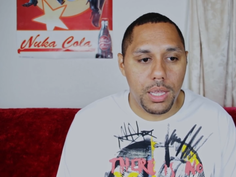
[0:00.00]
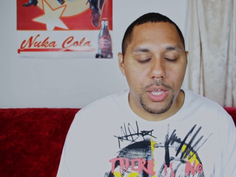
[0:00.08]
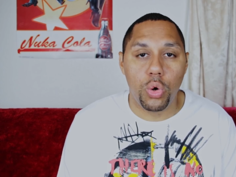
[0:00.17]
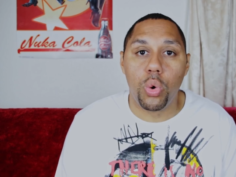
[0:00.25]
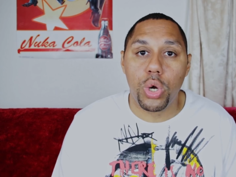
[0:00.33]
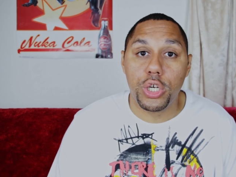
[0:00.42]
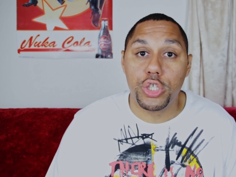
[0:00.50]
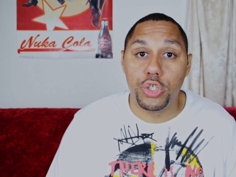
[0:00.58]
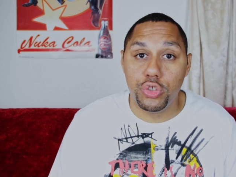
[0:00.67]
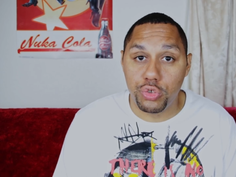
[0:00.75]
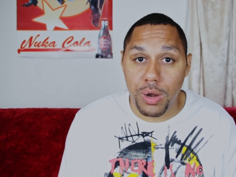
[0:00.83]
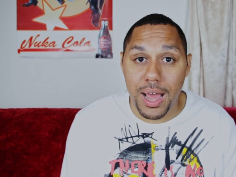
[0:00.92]
In order to
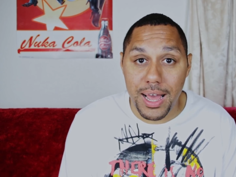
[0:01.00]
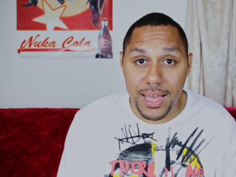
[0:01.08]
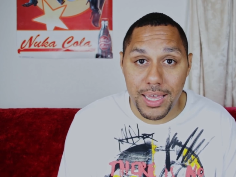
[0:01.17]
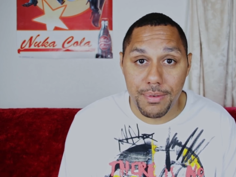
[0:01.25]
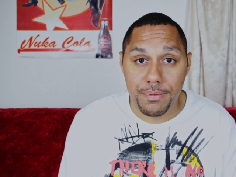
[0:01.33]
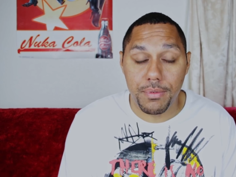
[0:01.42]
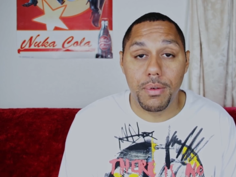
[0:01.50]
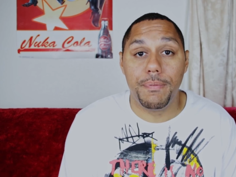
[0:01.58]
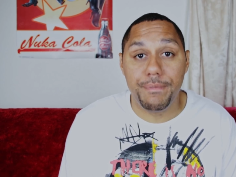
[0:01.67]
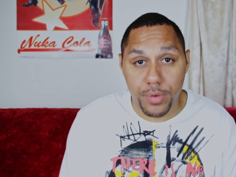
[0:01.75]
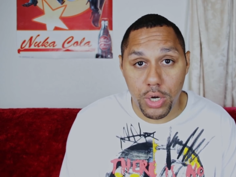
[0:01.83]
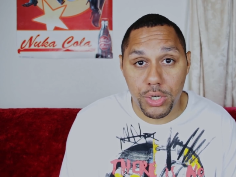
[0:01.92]
drive,
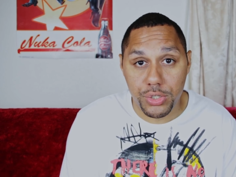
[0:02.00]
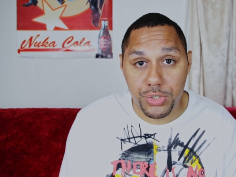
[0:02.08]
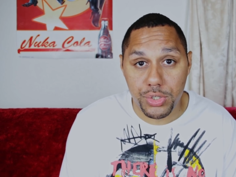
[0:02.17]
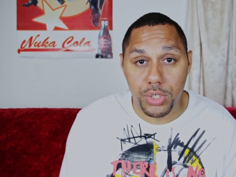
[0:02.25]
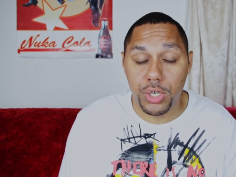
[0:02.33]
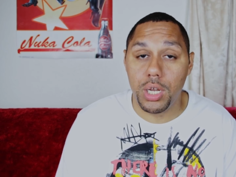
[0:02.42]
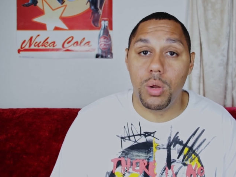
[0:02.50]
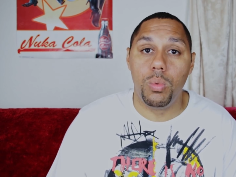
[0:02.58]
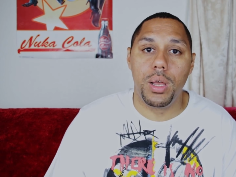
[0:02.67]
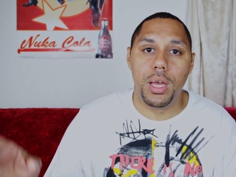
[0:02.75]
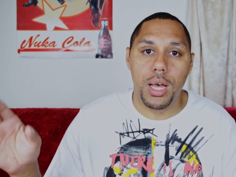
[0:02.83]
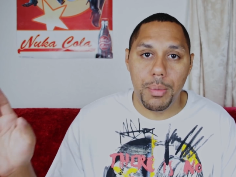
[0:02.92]
first, you're going to
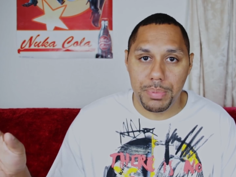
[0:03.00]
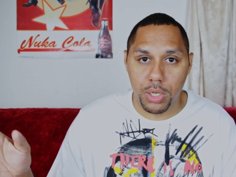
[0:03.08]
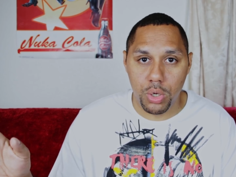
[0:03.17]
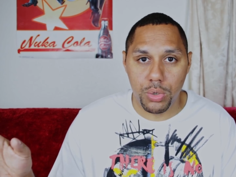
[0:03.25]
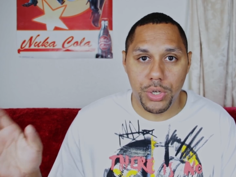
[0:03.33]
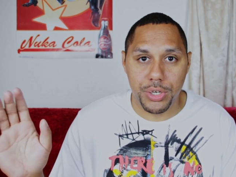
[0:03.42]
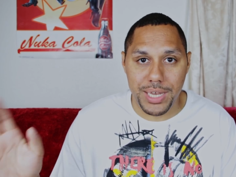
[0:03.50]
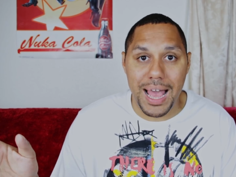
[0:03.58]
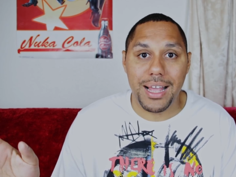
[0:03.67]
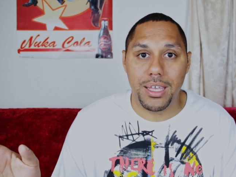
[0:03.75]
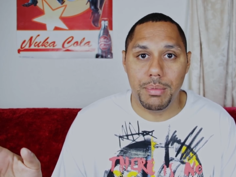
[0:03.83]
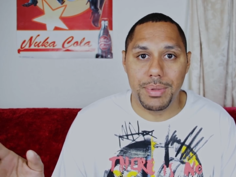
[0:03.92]
want to upload your
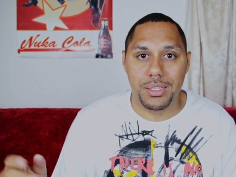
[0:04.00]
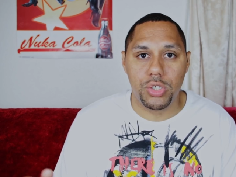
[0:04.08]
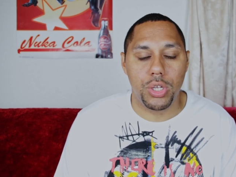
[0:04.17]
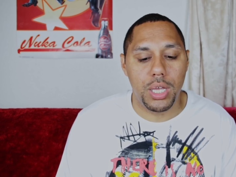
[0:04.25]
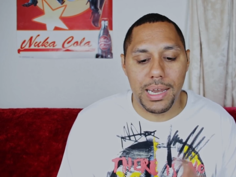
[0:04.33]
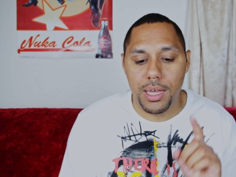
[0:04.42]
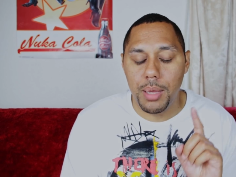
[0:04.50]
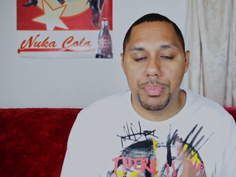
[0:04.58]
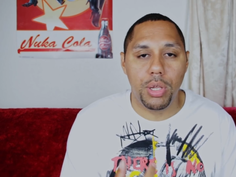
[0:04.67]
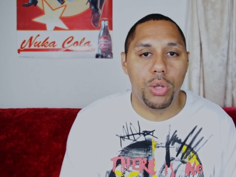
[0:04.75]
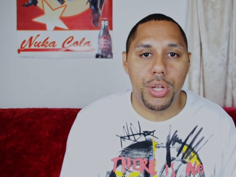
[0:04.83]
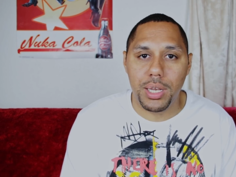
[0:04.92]
documents. So you got to
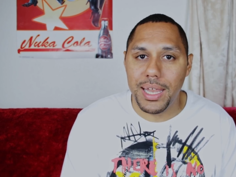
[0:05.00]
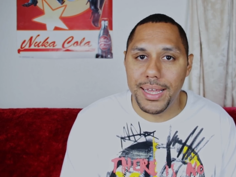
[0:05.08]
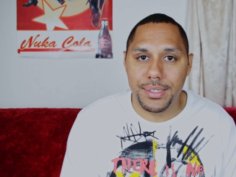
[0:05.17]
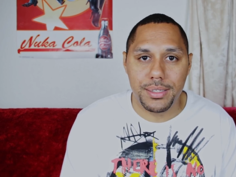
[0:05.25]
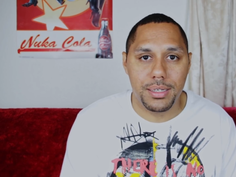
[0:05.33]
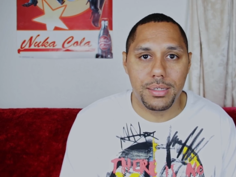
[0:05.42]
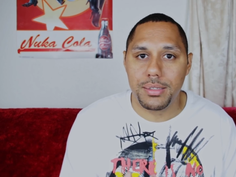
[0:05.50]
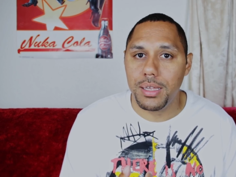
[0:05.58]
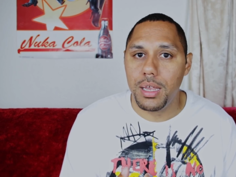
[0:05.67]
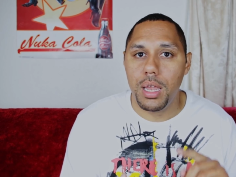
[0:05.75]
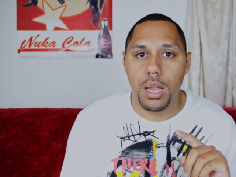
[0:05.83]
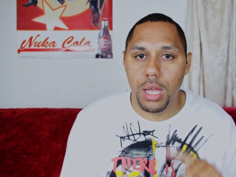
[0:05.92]
upload your license,
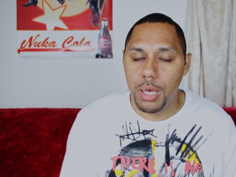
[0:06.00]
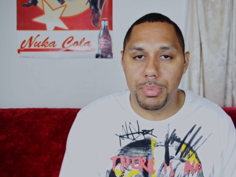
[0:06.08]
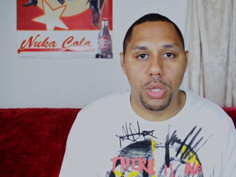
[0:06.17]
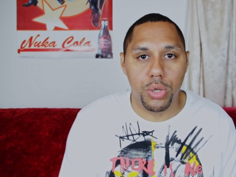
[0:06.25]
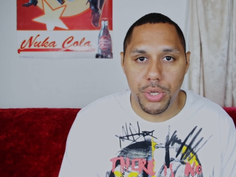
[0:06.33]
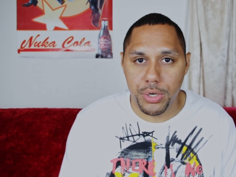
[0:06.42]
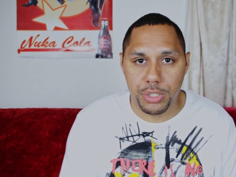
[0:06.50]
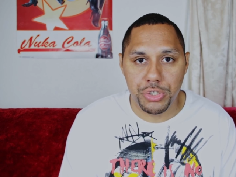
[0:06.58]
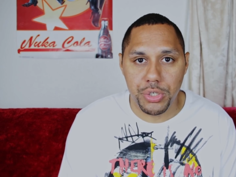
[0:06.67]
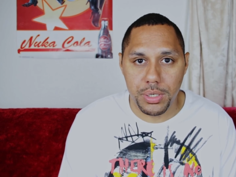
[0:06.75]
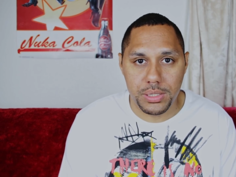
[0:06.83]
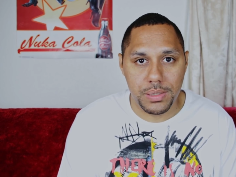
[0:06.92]
upload your
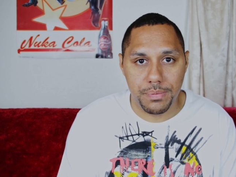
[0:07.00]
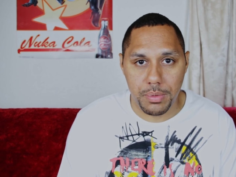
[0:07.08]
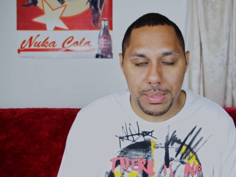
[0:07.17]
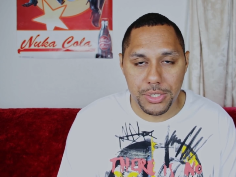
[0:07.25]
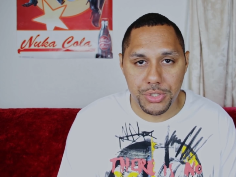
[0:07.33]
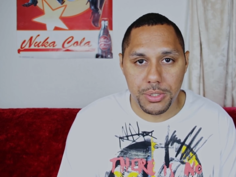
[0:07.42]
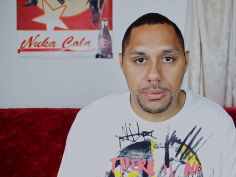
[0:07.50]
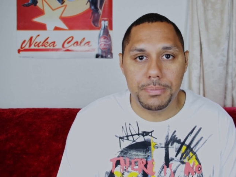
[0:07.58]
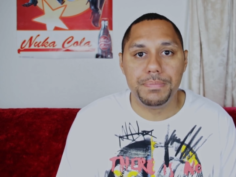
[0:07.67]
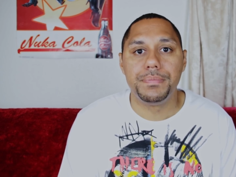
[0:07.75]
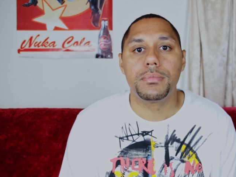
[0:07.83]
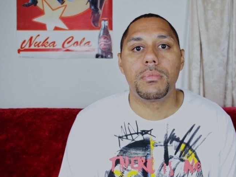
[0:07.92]
insurance information,
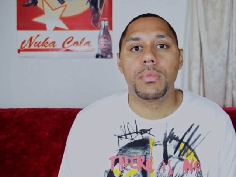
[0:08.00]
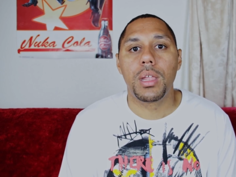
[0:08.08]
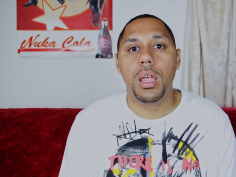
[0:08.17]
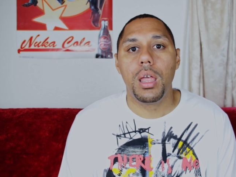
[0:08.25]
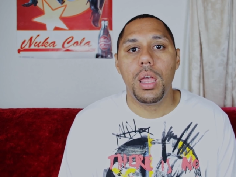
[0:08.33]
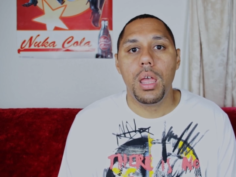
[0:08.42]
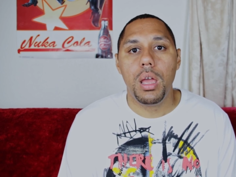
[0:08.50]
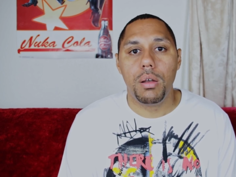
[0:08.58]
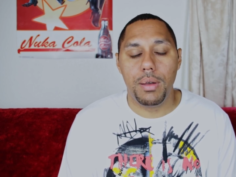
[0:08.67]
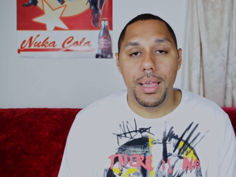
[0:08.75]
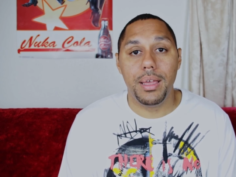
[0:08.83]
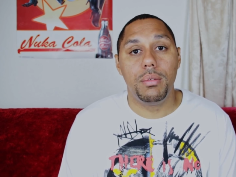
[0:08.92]

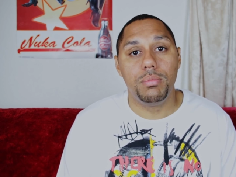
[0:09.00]
right?